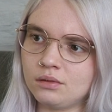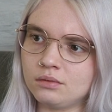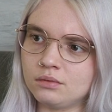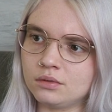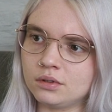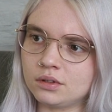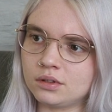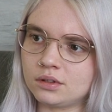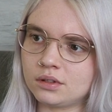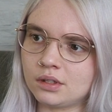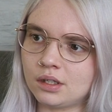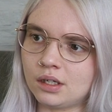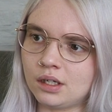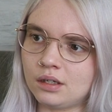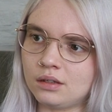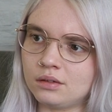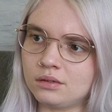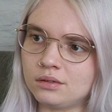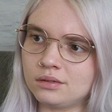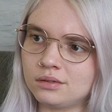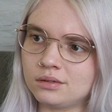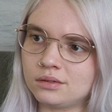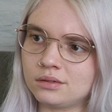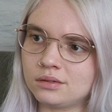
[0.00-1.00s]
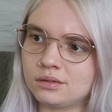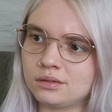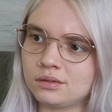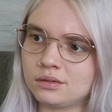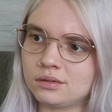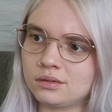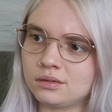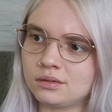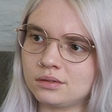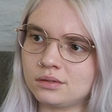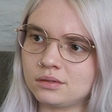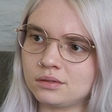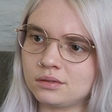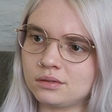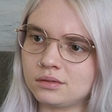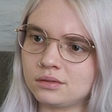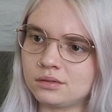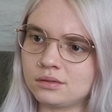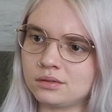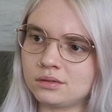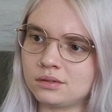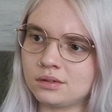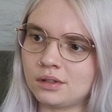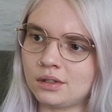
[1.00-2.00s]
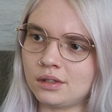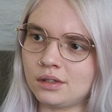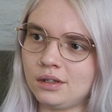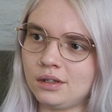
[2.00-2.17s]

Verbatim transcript: of wonder how... Welcome back to hell.